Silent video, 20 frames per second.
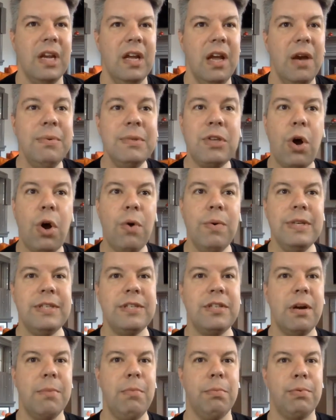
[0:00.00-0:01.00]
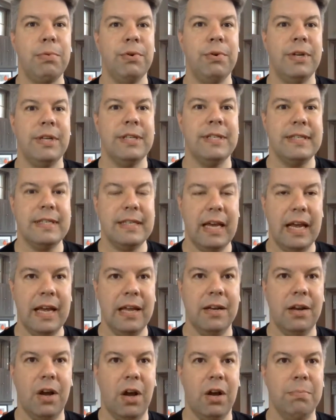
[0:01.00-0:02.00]
It was always Tumble Brutus
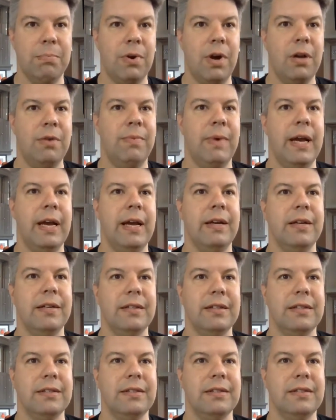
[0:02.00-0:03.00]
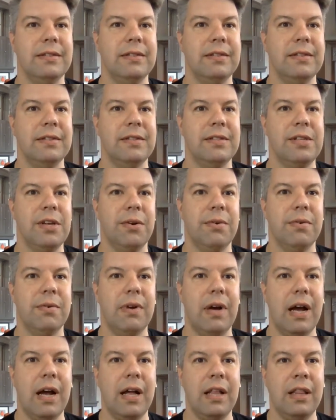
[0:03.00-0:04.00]
and on Broadway. So
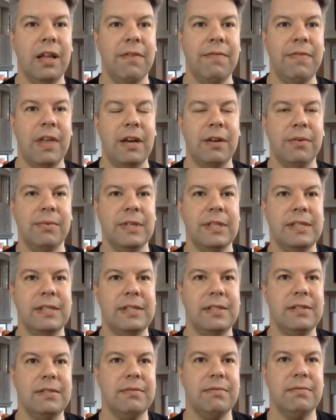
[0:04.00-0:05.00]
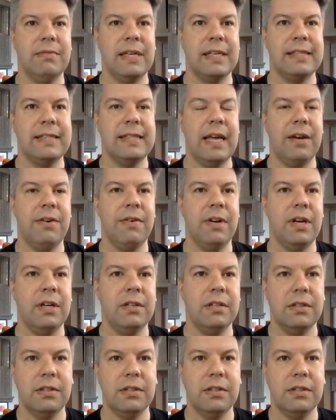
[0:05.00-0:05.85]
I love that it was etc.